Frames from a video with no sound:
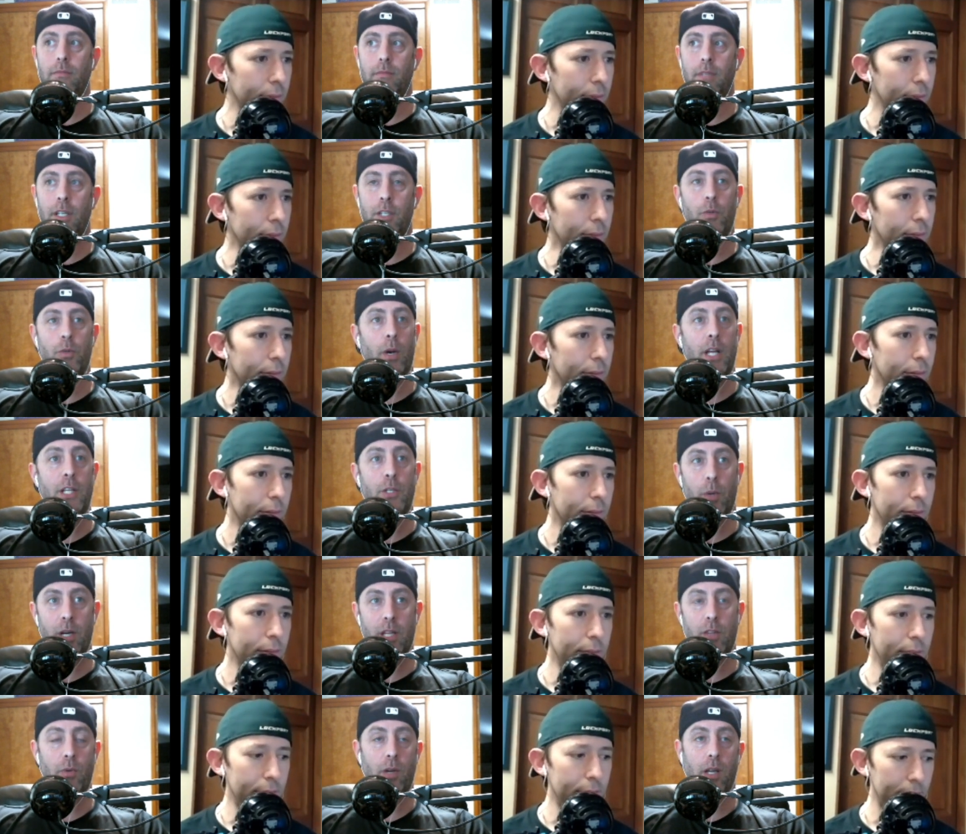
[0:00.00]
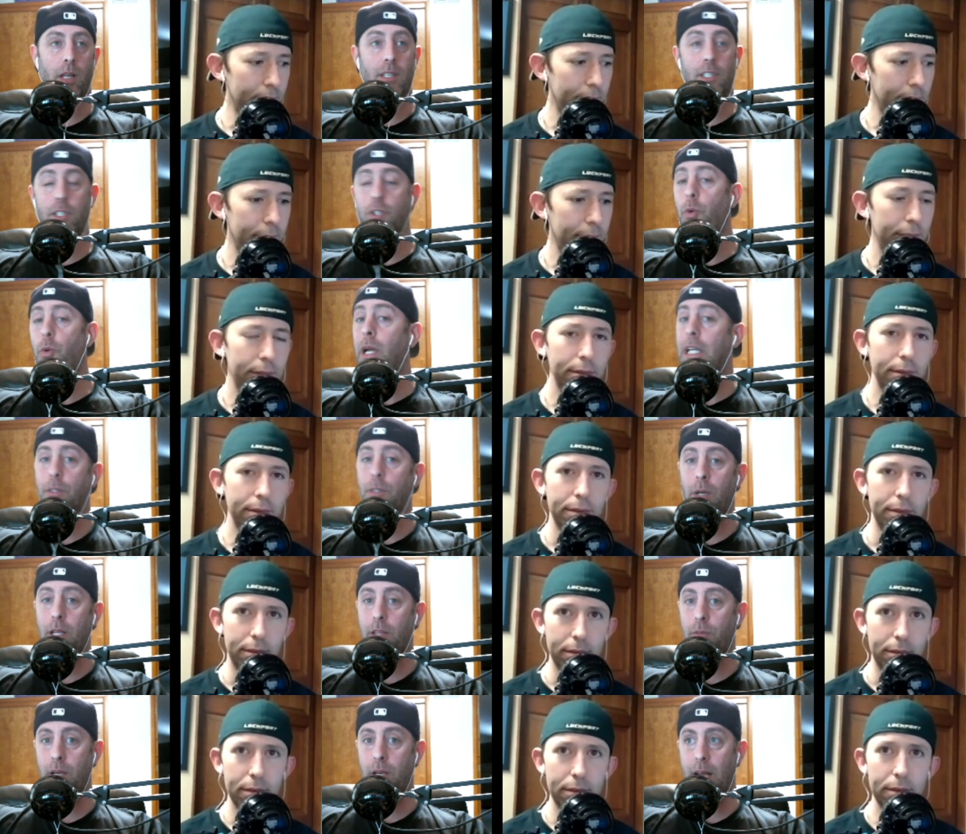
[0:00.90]
Speaker 1: in 2023. This is
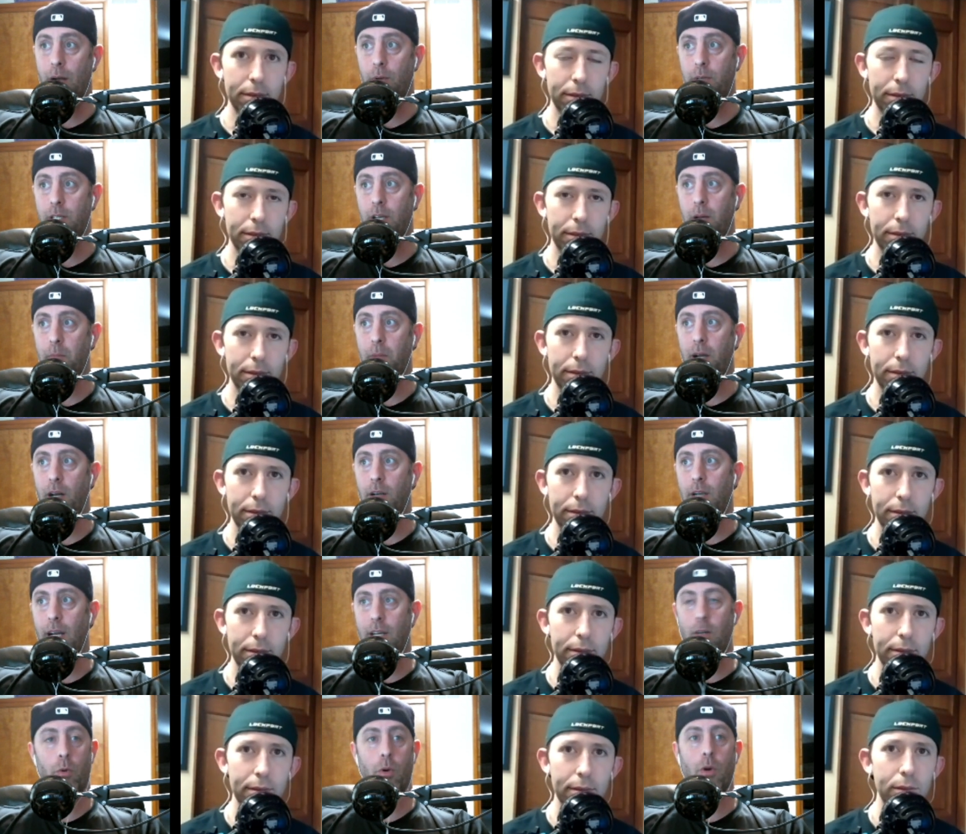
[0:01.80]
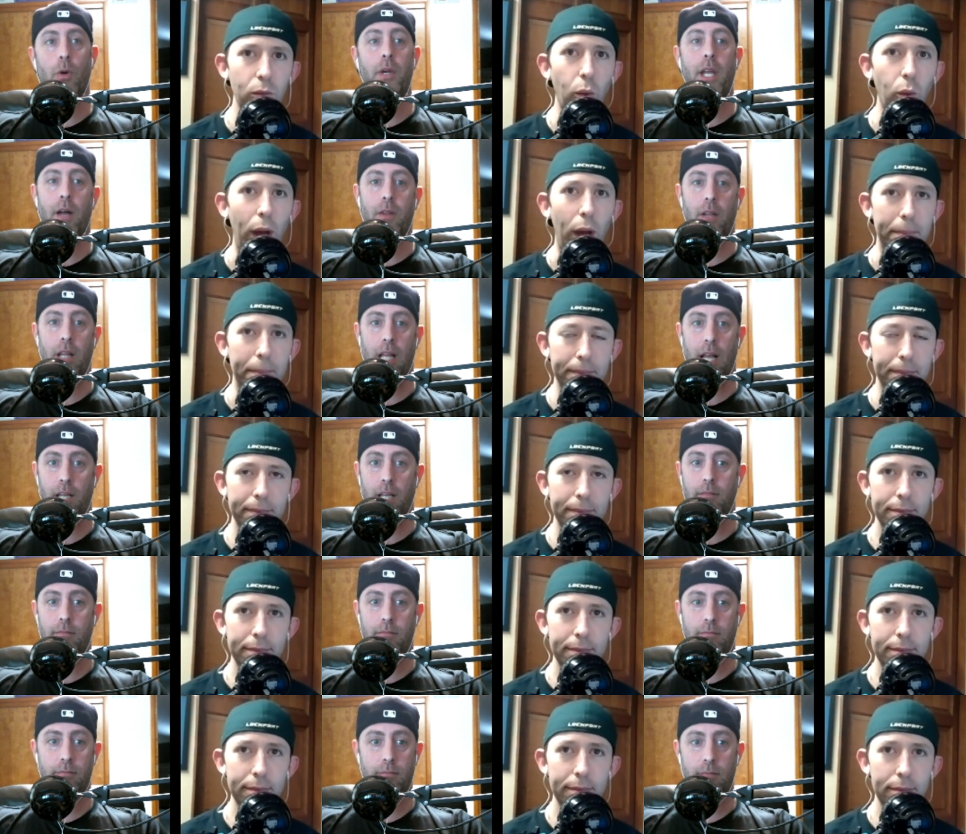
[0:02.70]
2023 now we're talking about. I know we're going down the line.
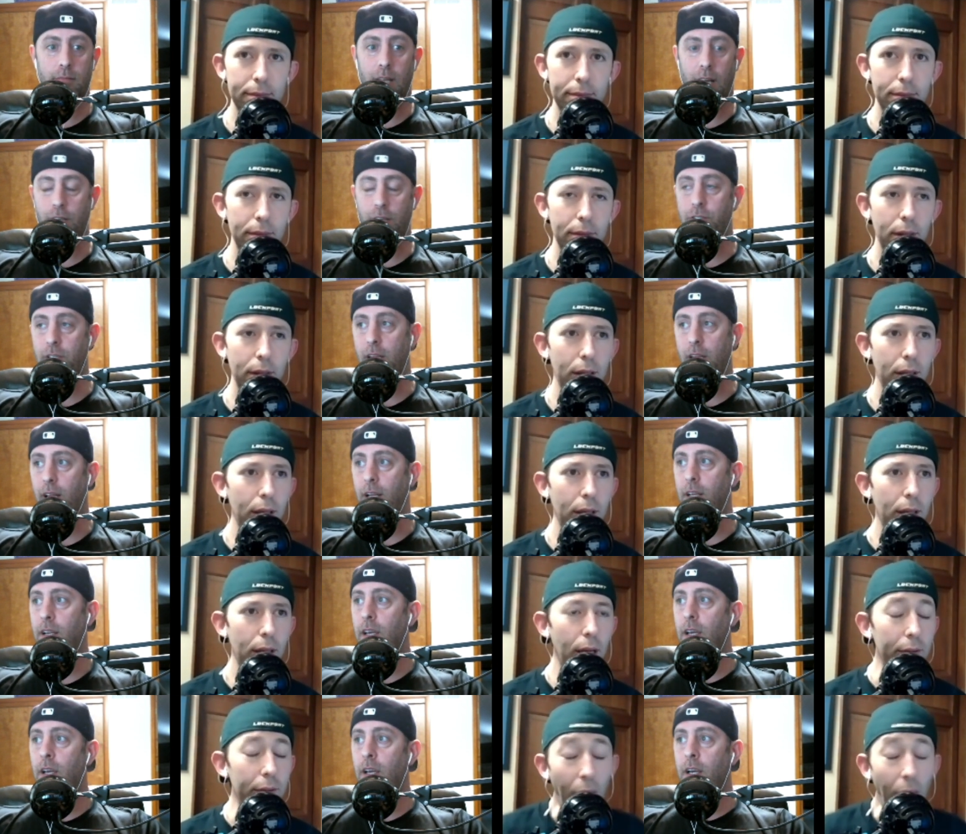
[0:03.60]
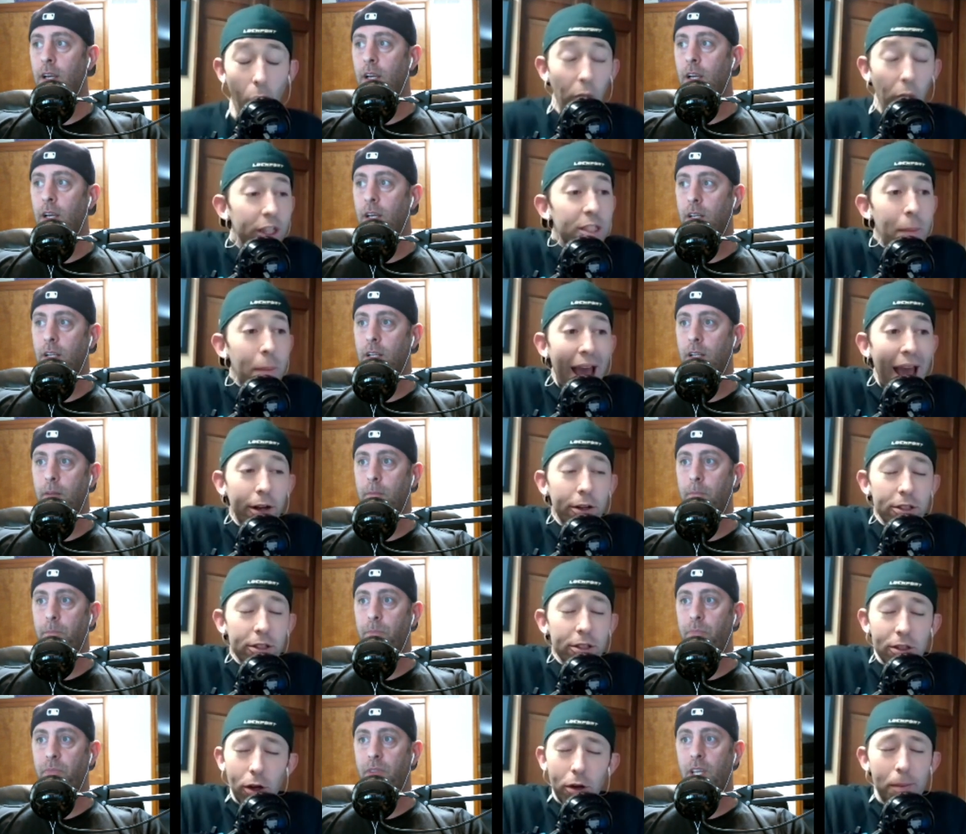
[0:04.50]
I understand that. All this
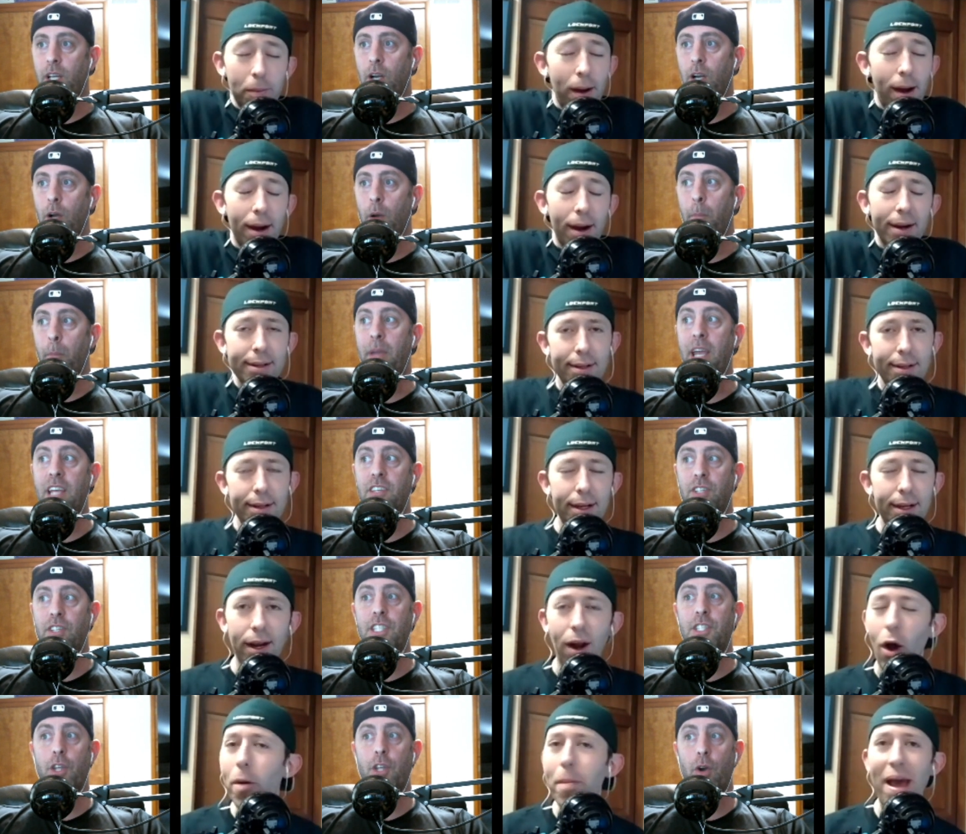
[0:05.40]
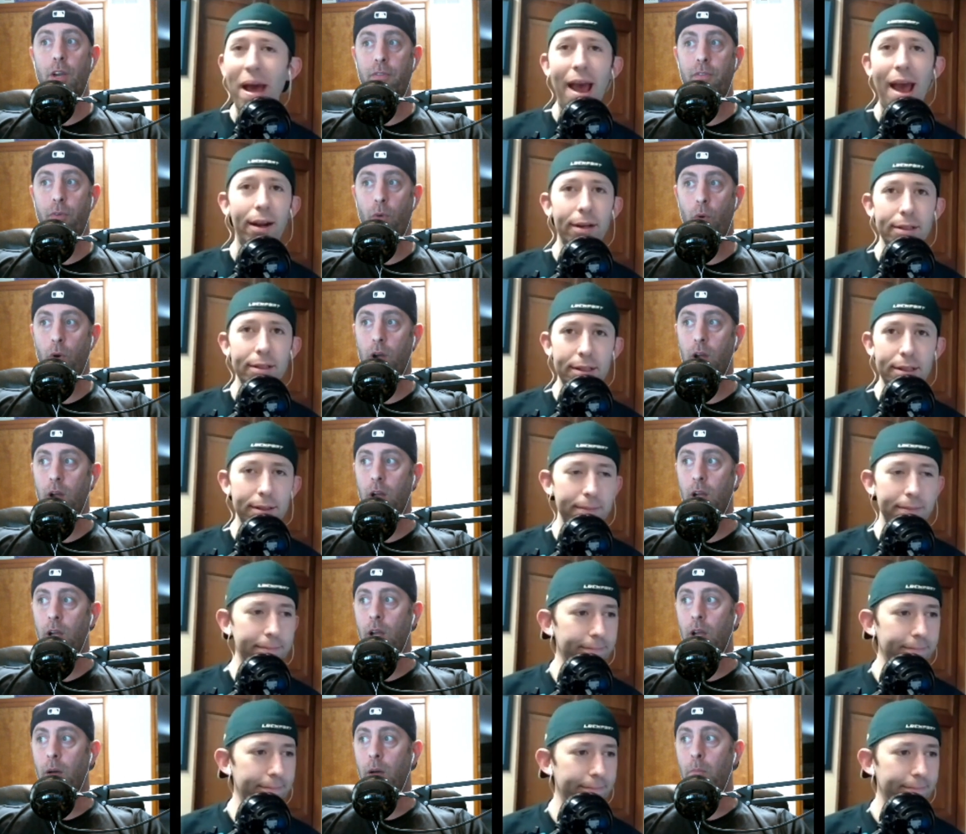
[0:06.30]
matters though, Mar. Beasley's 34. Matters.
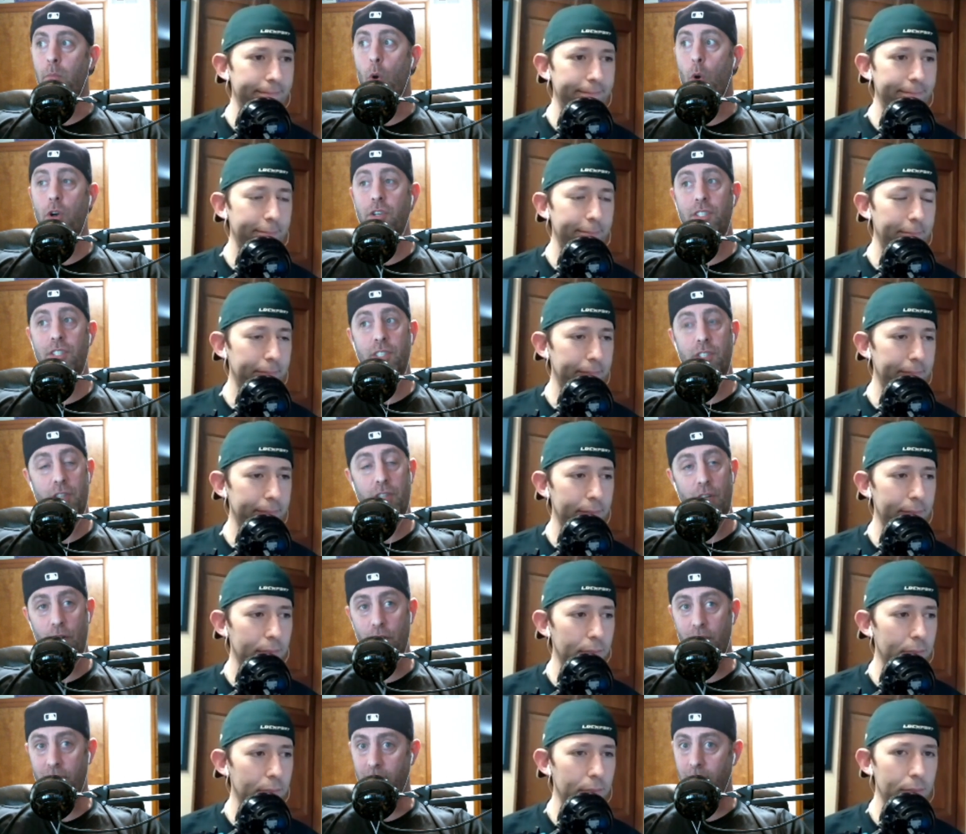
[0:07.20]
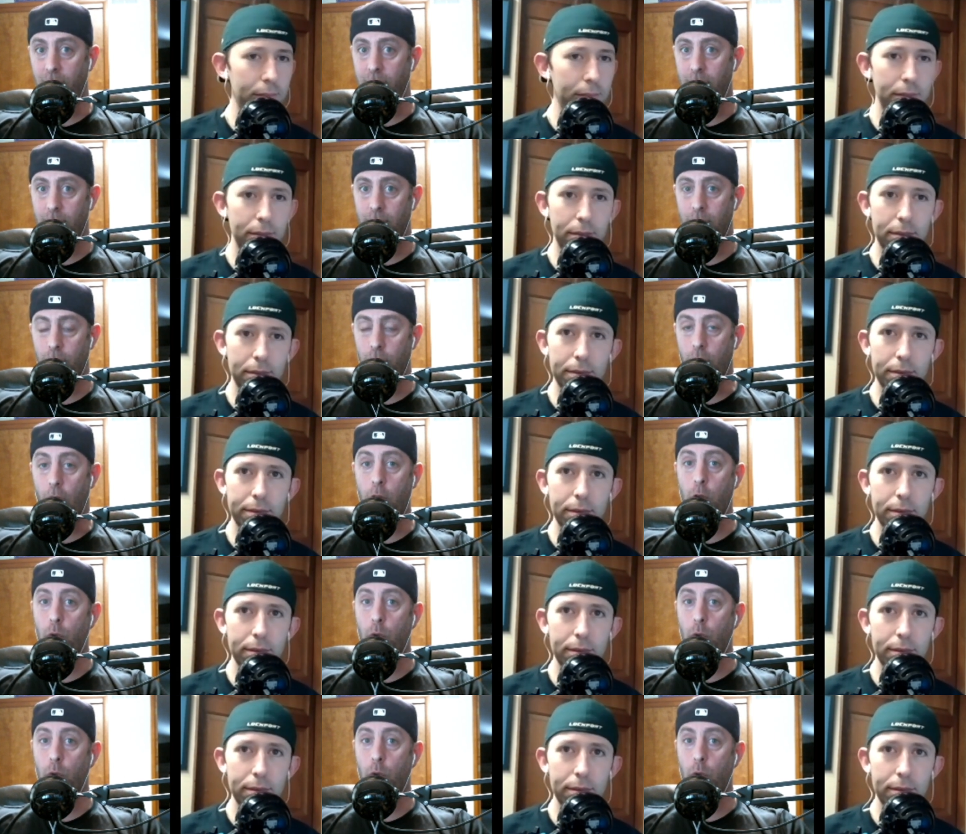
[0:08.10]
Morse is 30. Are you